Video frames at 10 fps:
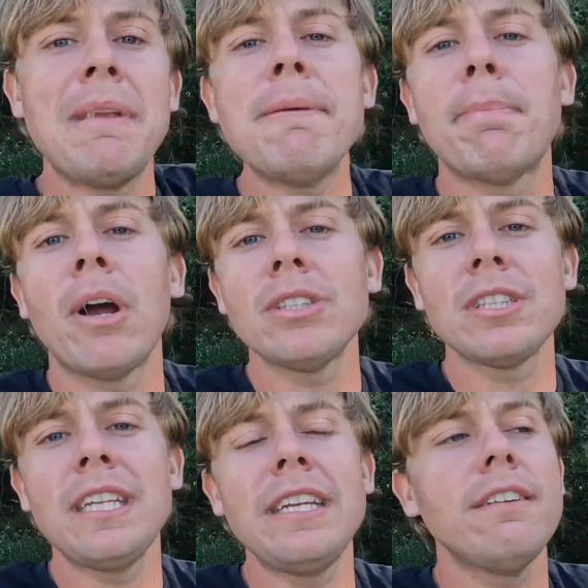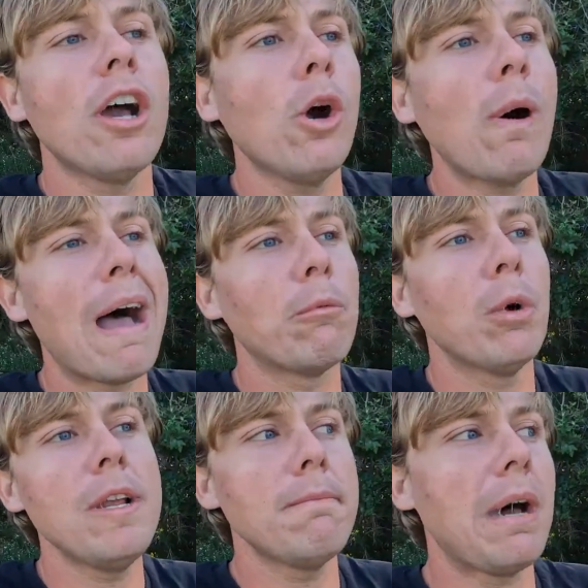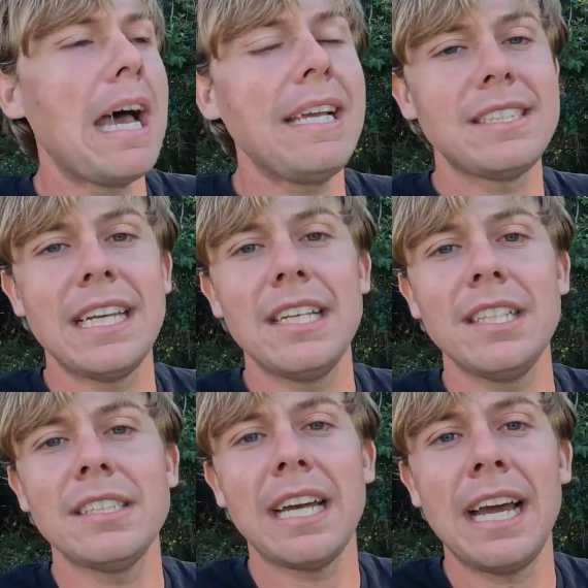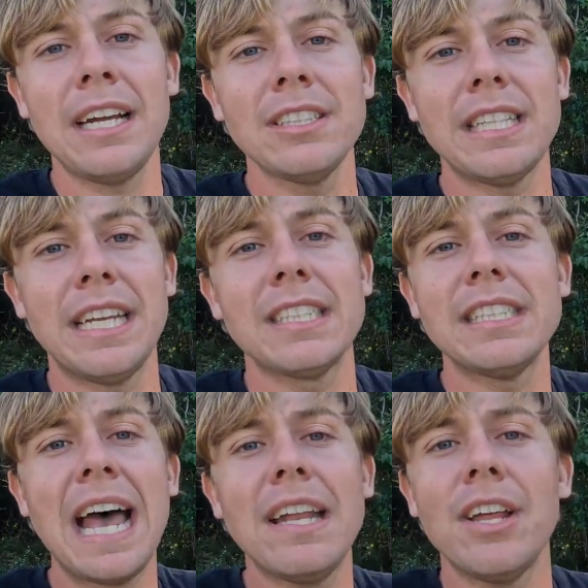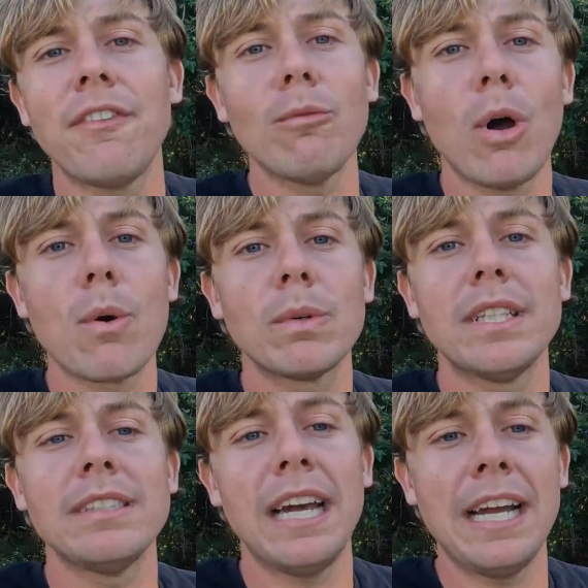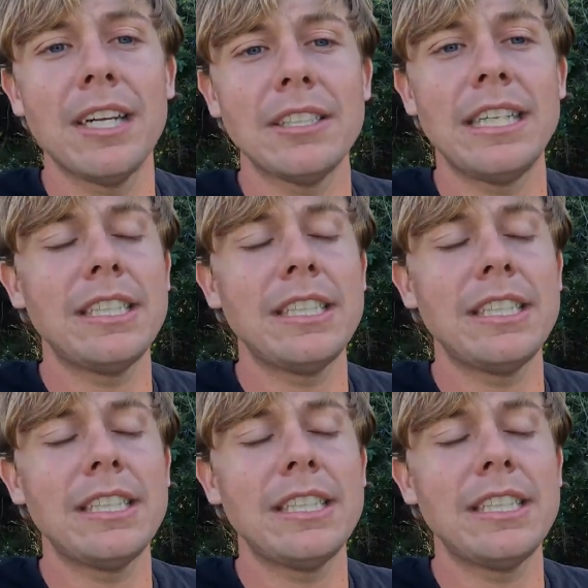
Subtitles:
Me personally, no, I wouldn't buy a set of the tires, and it's not nothing wrong with the tires.